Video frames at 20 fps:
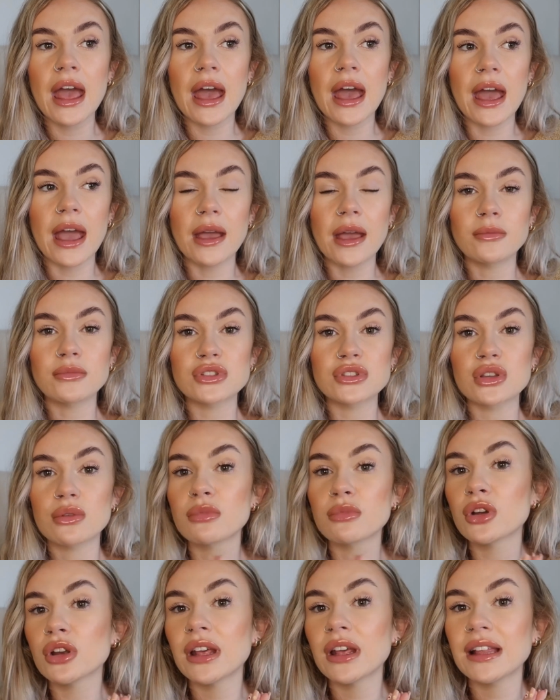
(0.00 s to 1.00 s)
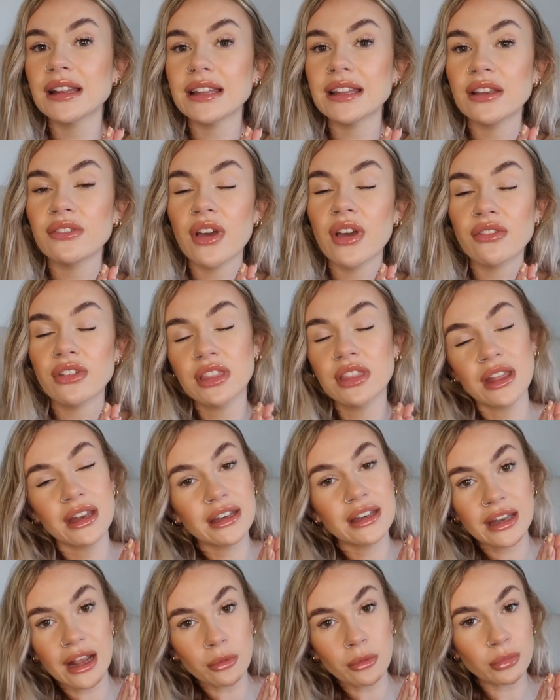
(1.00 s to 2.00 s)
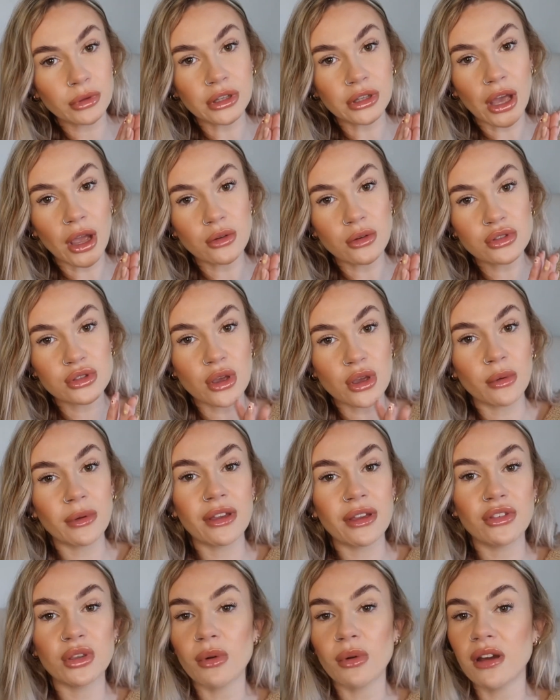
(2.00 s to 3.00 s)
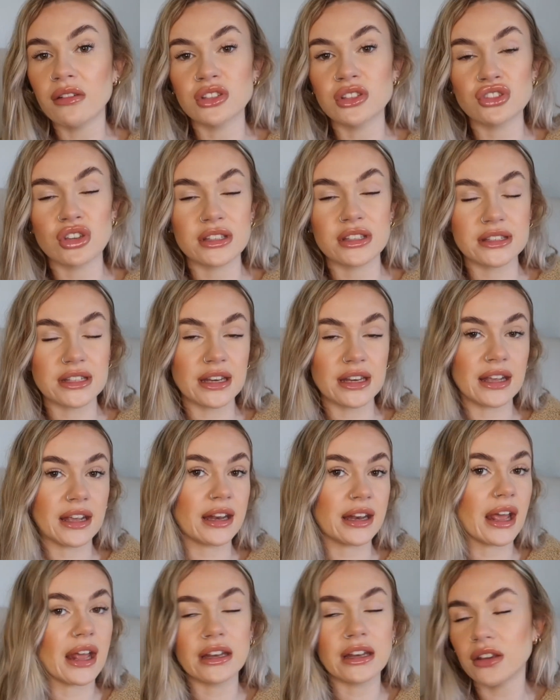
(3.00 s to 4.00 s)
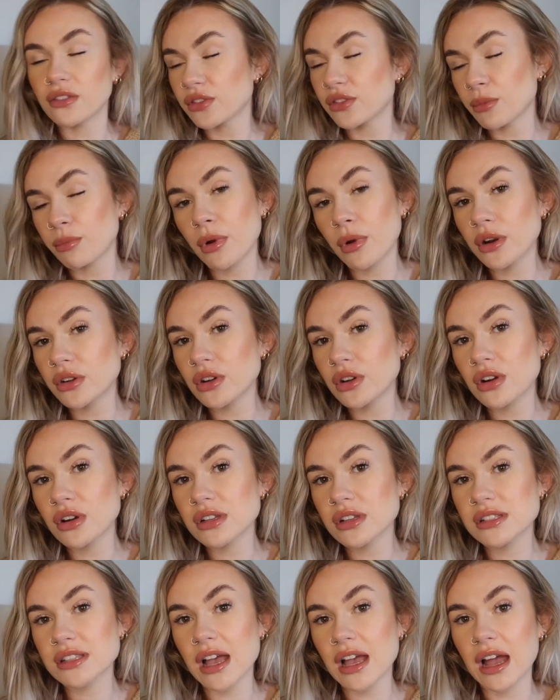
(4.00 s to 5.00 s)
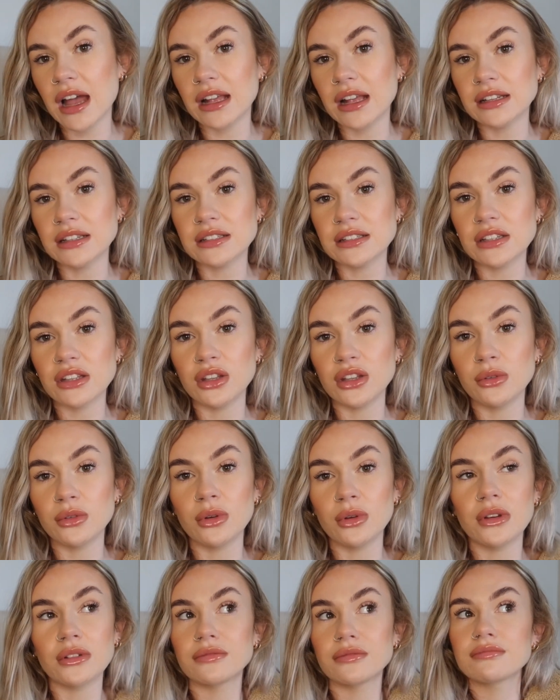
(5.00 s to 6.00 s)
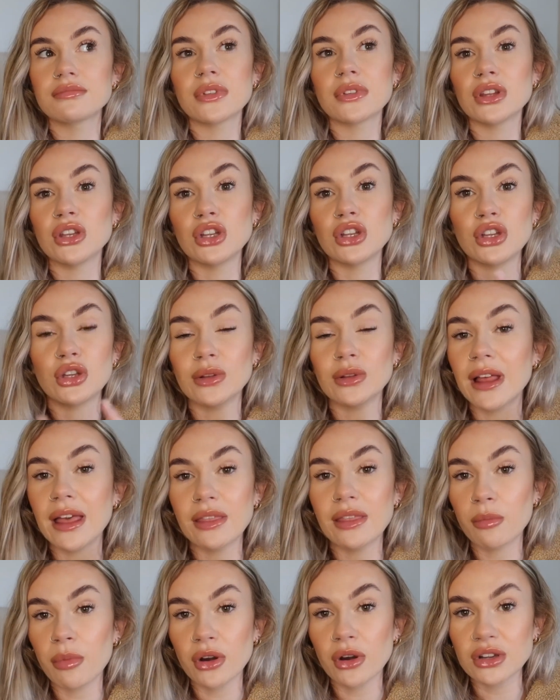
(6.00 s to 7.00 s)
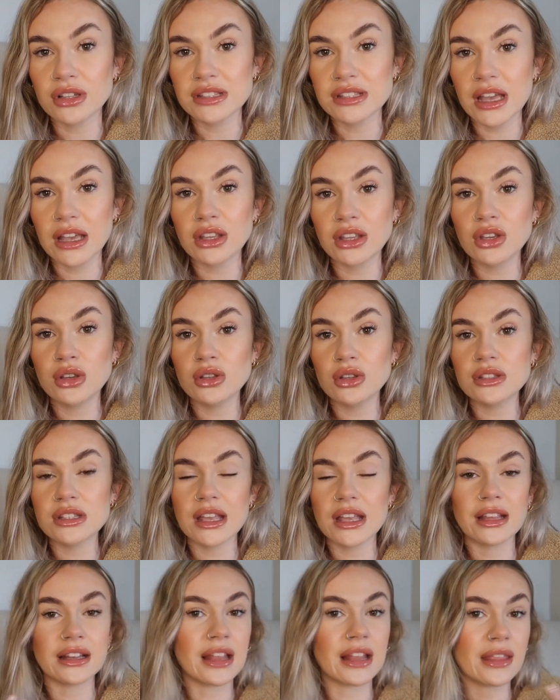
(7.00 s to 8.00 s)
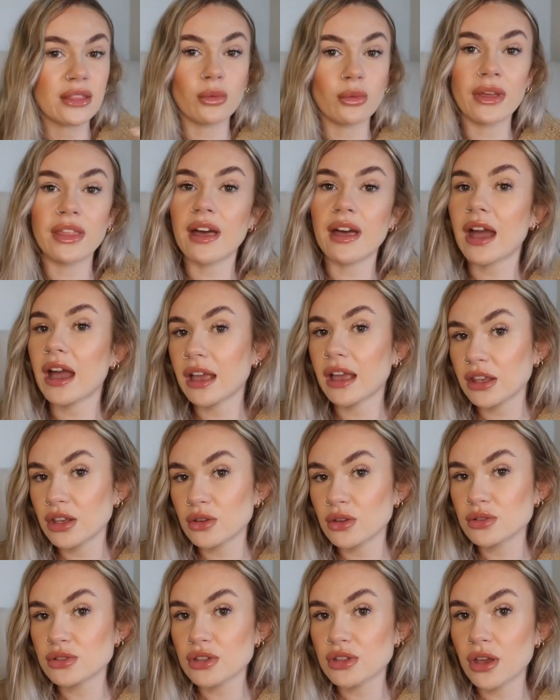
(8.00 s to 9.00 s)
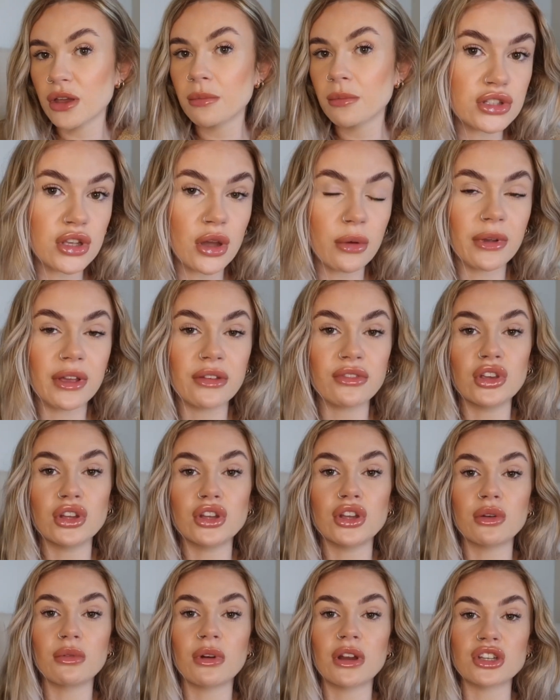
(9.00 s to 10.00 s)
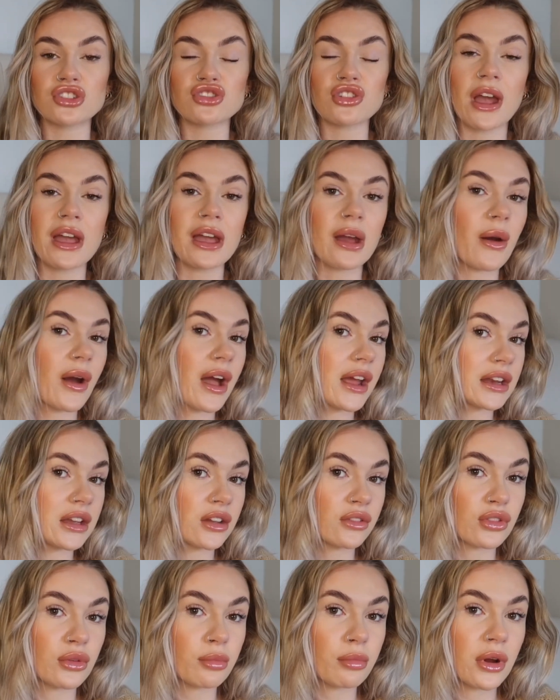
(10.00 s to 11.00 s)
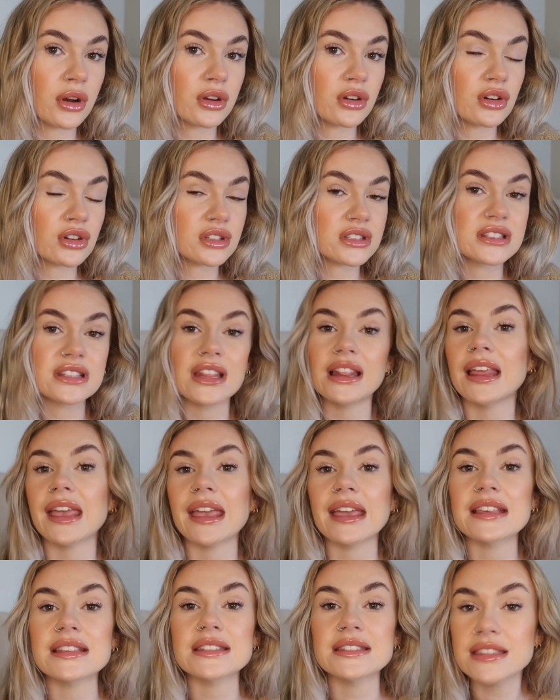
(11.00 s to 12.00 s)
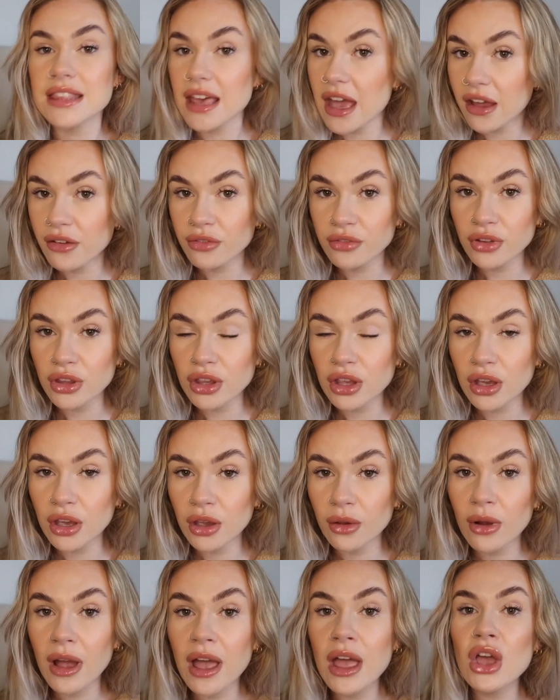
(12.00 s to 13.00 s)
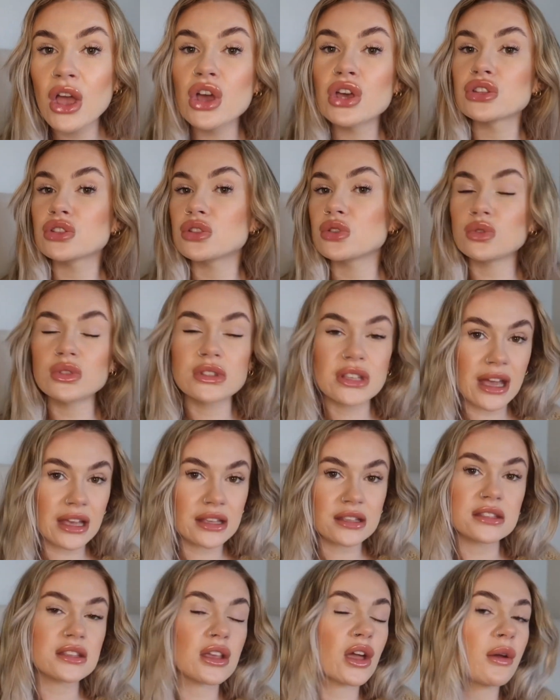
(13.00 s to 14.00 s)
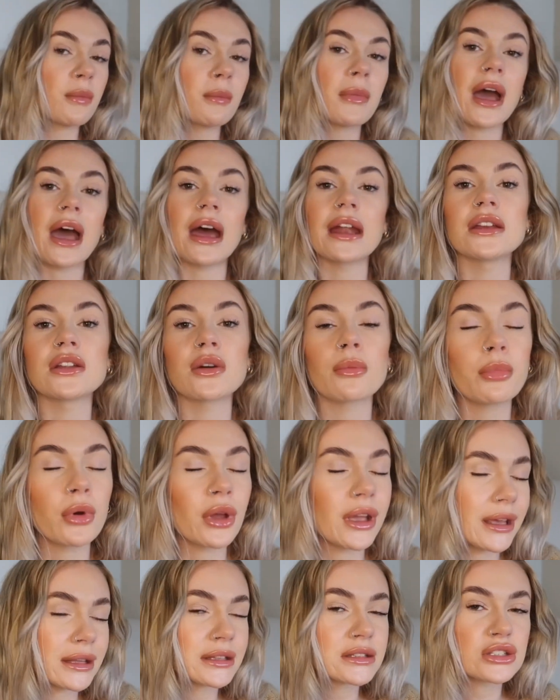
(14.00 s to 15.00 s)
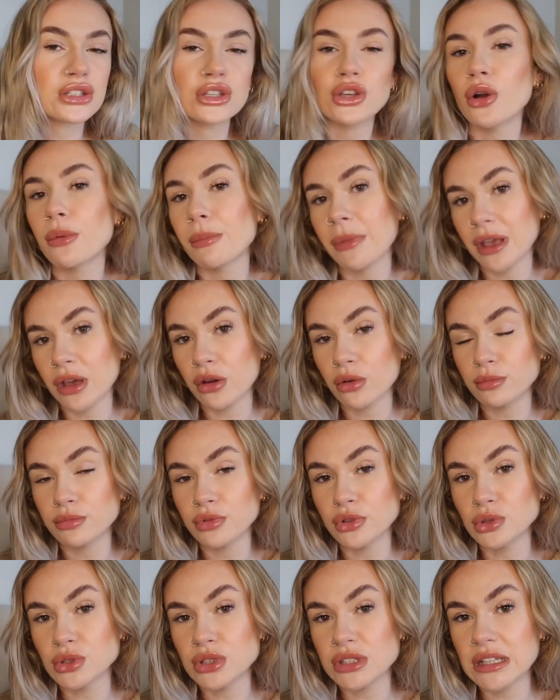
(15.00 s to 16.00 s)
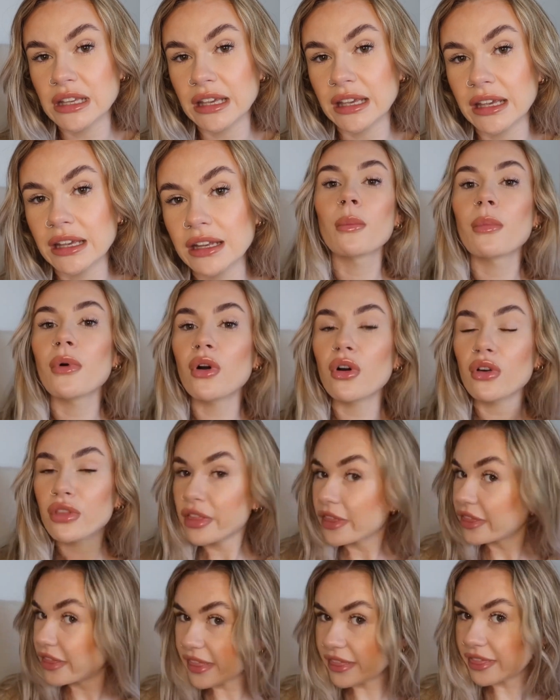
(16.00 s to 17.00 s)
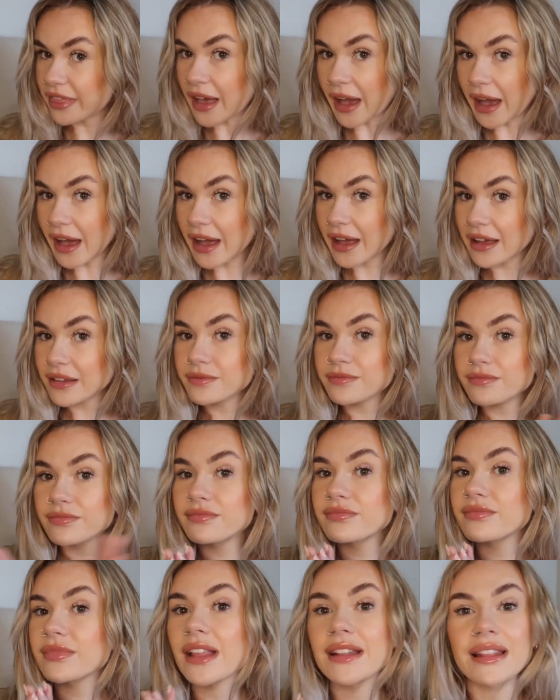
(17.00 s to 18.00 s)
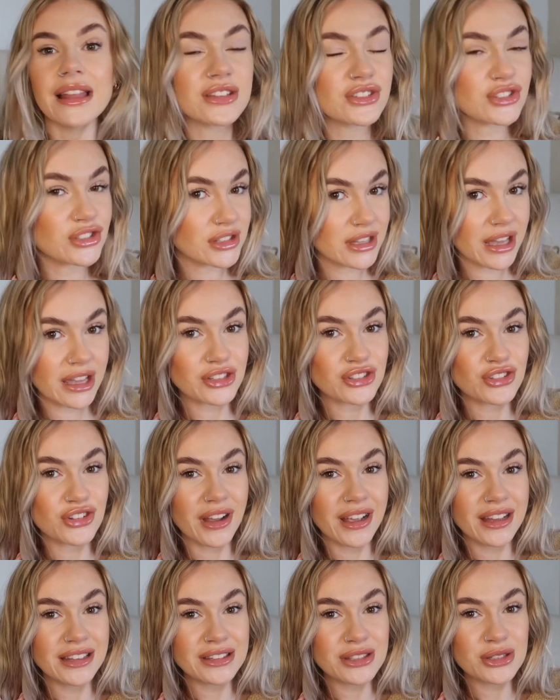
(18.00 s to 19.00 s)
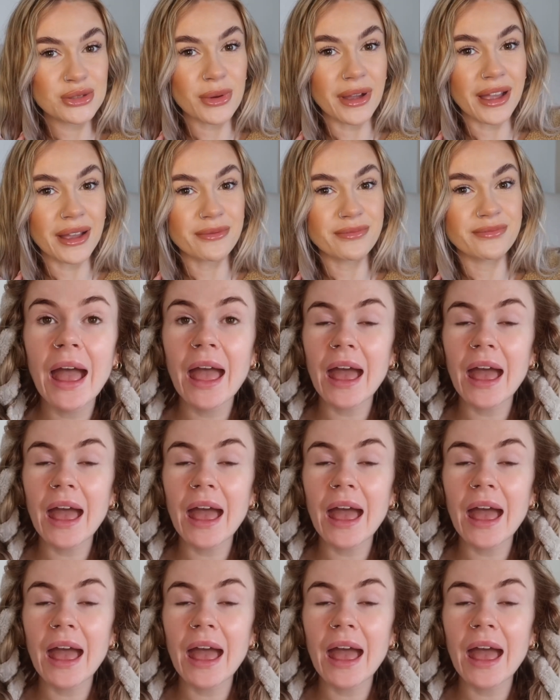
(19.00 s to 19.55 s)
So I'm gonna leave everything down below, so if you are interested in any of the products and you do like the products that I use and you like the way that I use them, so if you do want to try out any of the products, the link is there for you to test them and put it into your makeup routine. But other than that, let's just get straight into it.